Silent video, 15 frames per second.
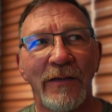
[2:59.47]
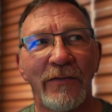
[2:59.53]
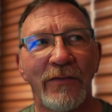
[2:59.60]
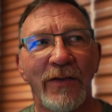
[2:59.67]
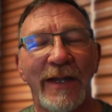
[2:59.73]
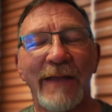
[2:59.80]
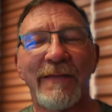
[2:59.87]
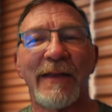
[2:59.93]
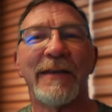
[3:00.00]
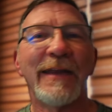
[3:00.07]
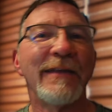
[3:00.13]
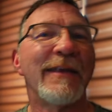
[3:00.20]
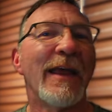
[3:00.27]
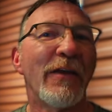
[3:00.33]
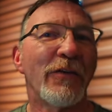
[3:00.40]
to get the
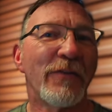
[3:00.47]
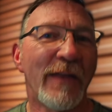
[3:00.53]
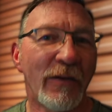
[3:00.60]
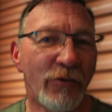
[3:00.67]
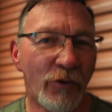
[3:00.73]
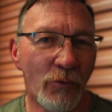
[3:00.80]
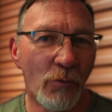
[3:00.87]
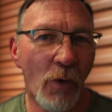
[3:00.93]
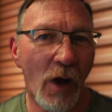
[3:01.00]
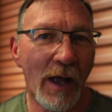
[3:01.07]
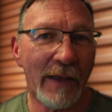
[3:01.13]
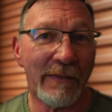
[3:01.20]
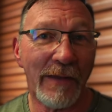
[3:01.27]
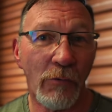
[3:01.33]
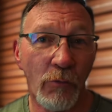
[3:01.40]
details that you
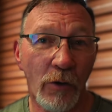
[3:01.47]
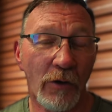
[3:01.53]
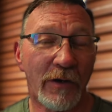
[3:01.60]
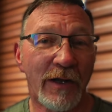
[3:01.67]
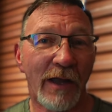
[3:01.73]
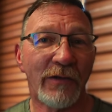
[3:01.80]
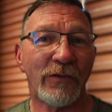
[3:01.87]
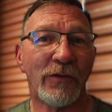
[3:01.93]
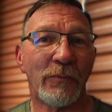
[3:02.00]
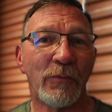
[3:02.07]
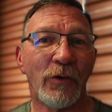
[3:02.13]
want that we're accustomed